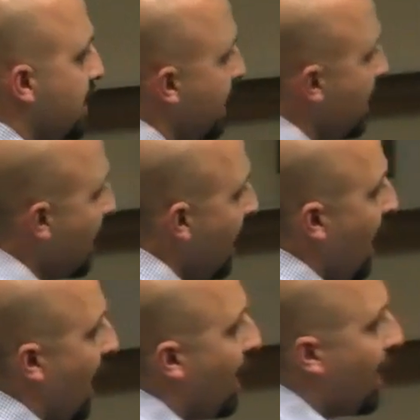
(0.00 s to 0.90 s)
year.
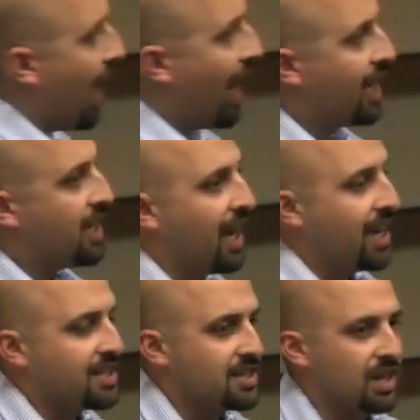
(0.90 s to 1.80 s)

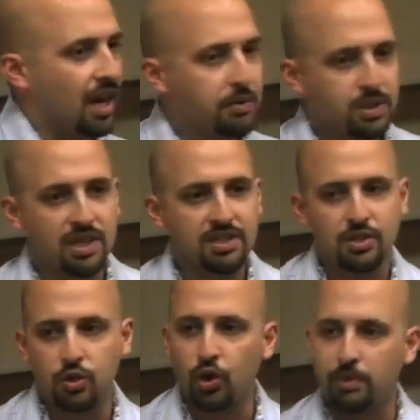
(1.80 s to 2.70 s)
And I was asked
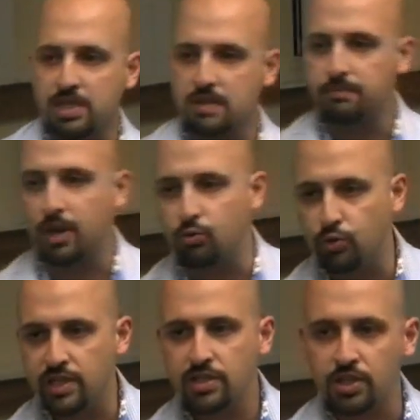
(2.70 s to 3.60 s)
to talk about some of my
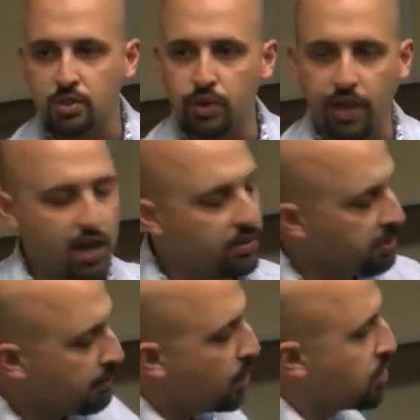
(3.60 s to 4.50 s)
research with health
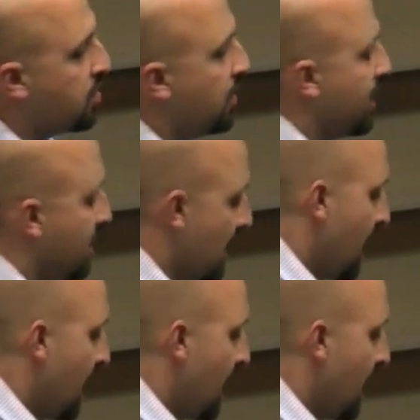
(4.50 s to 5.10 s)
promotion, and